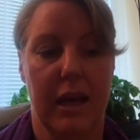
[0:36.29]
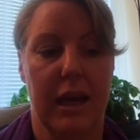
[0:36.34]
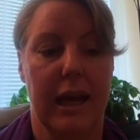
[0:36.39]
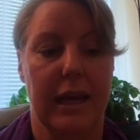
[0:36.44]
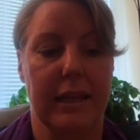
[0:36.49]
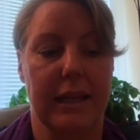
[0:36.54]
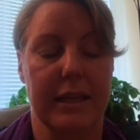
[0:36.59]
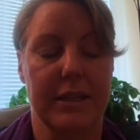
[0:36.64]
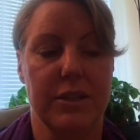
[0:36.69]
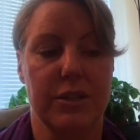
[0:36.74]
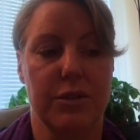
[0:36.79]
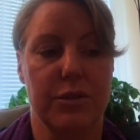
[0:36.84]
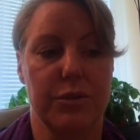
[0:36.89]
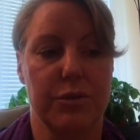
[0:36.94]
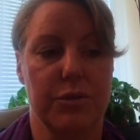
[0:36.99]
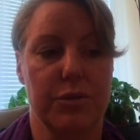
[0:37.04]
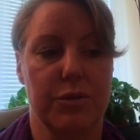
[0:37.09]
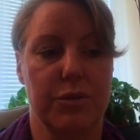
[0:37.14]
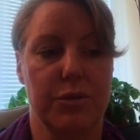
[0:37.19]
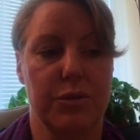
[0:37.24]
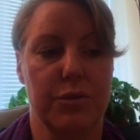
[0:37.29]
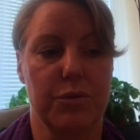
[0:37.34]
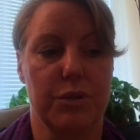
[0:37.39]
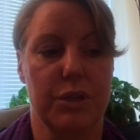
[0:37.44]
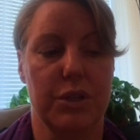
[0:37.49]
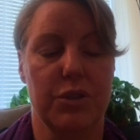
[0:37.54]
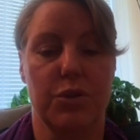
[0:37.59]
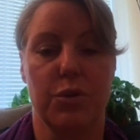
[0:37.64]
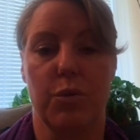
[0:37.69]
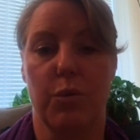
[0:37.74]
I'd like to
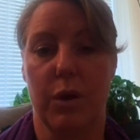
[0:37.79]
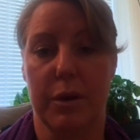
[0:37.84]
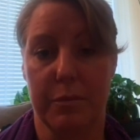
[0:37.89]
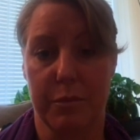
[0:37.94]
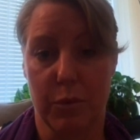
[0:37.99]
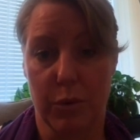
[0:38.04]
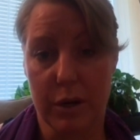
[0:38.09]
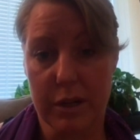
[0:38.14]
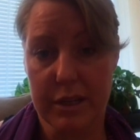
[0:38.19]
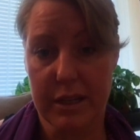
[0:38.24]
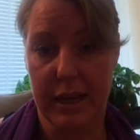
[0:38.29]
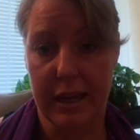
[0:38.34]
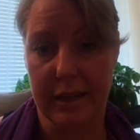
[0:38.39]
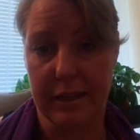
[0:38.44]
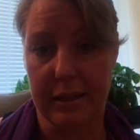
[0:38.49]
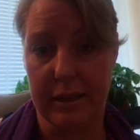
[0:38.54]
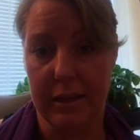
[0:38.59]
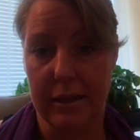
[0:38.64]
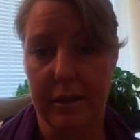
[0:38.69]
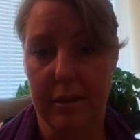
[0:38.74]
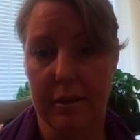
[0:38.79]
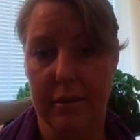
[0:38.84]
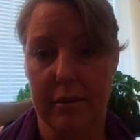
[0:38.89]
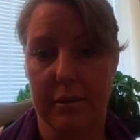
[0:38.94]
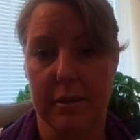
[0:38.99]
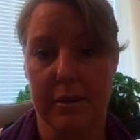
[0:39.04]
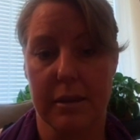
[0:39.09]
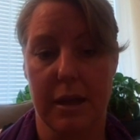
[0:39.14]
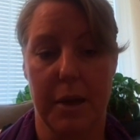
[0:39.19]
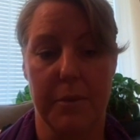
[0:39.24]
teach you one more technique.
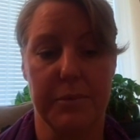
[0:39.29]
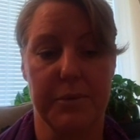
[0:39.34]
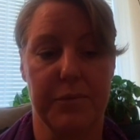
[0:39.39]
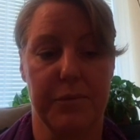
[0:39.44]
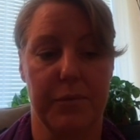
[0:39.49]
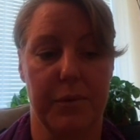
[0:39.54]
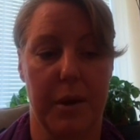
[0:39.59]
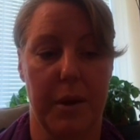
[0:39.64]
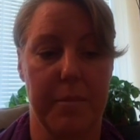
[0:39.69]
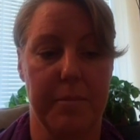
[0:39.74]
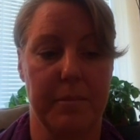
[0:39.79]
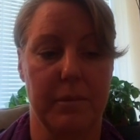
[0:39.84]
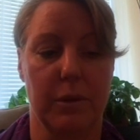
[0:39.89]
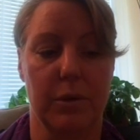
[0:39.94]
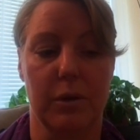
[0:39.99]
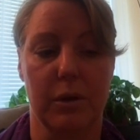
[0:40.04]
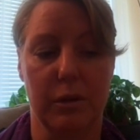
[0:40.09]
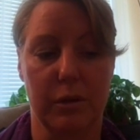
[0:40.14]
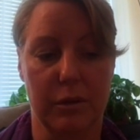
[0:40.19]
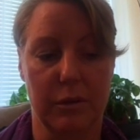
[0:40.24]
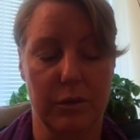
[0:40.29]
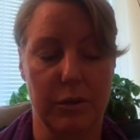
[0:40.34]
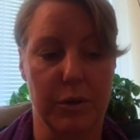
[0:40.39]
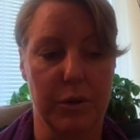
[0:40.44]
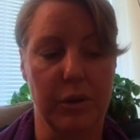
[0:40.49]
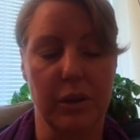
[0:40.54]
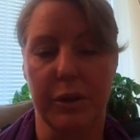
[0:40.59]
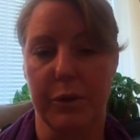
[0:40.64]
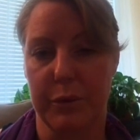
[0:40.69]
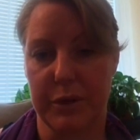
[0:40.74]
This comes from
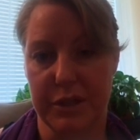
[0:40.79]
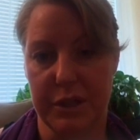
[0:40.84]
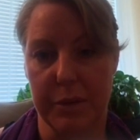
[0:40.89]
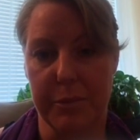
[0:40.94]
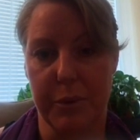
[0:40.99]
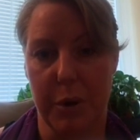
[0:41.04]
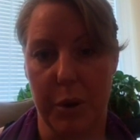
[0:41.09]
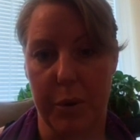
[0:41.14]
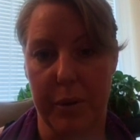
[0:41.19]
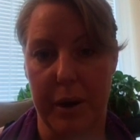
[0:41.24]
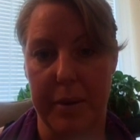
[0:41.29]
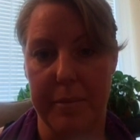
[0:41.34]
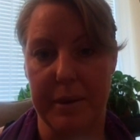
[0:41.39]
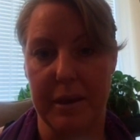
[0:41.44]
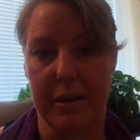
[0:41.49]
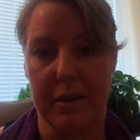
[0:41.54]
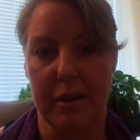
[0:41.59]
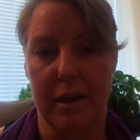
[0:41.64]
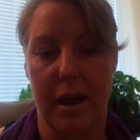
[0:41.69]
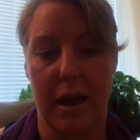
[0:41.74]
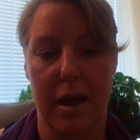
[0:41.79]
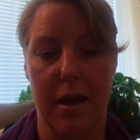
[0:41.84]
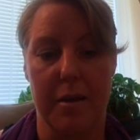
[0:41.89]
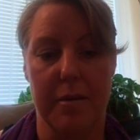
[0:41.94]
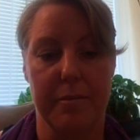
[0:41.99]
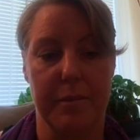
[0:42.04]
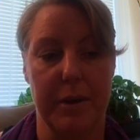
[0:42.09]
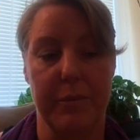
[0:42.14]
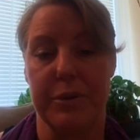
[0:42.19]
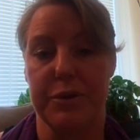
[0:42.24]
Neurolinguistic Programming
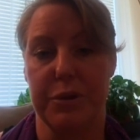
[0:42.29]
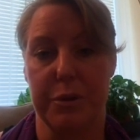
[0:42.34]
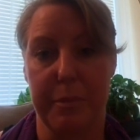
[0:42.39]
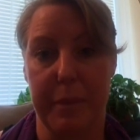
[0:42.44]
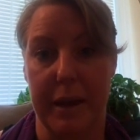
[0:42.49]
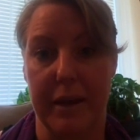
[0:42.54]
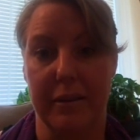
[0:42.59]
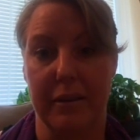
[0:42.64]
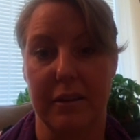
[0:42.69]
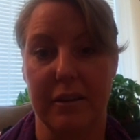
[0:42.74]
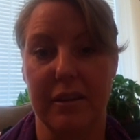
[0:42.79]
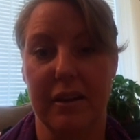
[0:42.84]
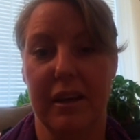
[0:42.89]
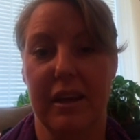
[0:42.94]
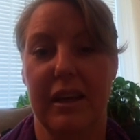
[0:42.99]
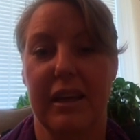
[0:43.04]
by Richard Bandler.